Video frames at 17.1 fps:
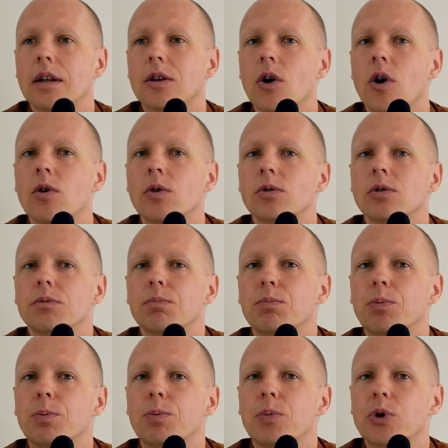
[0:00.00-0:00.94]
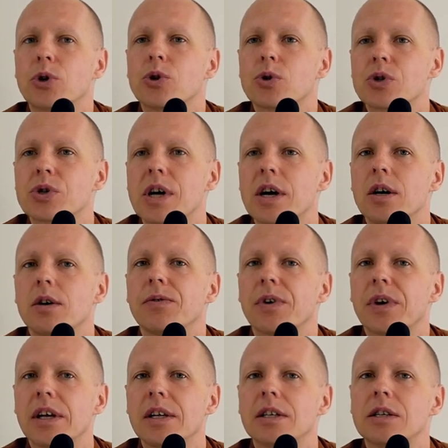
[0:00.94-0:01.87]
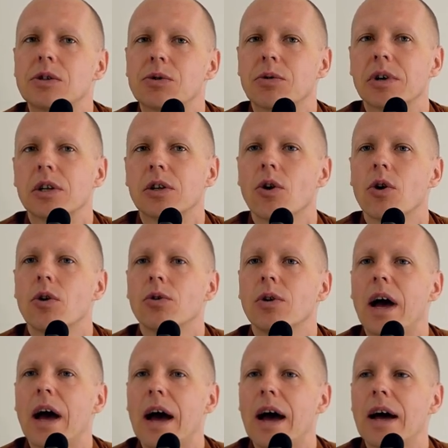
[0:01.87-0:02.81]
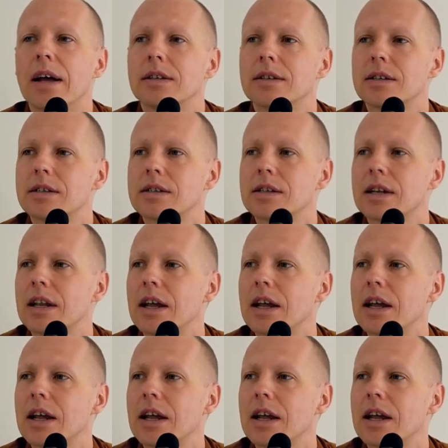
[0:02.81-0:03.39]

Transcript: Don't put yourself into it. Don't add this